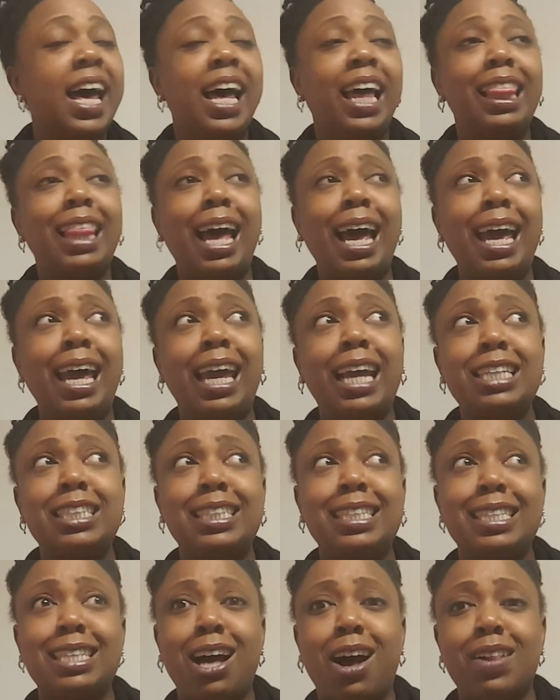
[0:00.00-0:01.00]
Like,
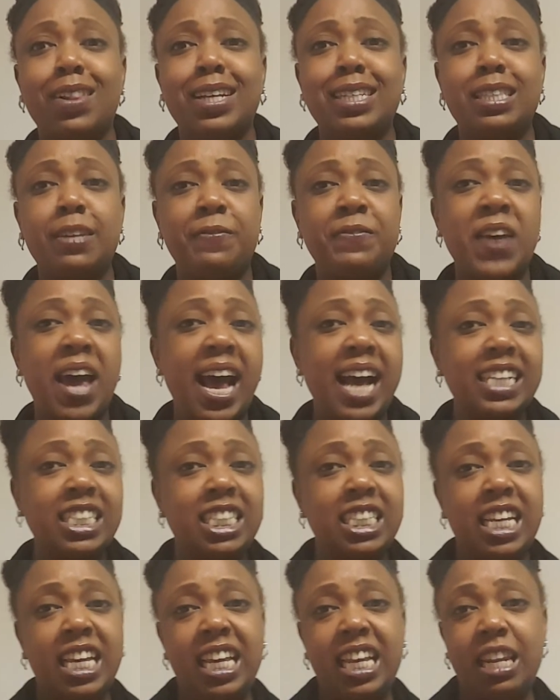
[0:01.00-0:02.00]
she's all into
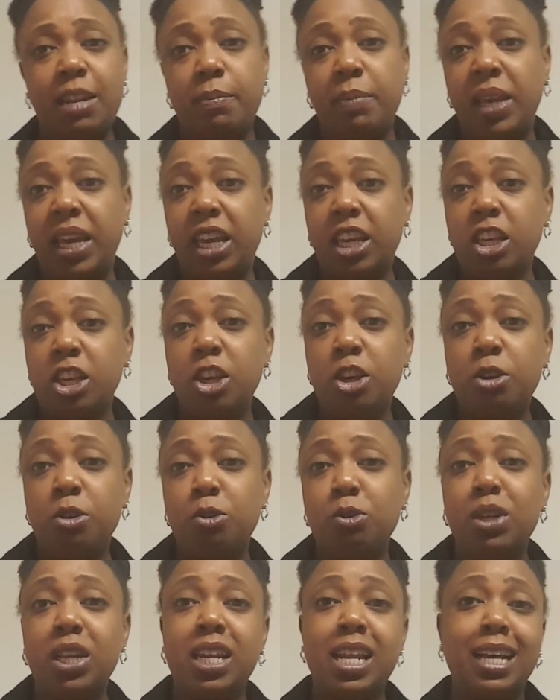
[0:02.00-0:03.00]
fashion and being
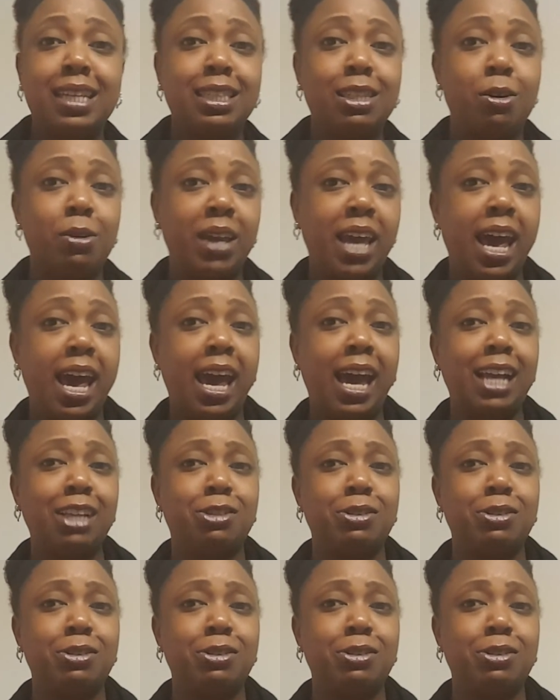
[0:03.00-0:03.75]
cute, and that's okay.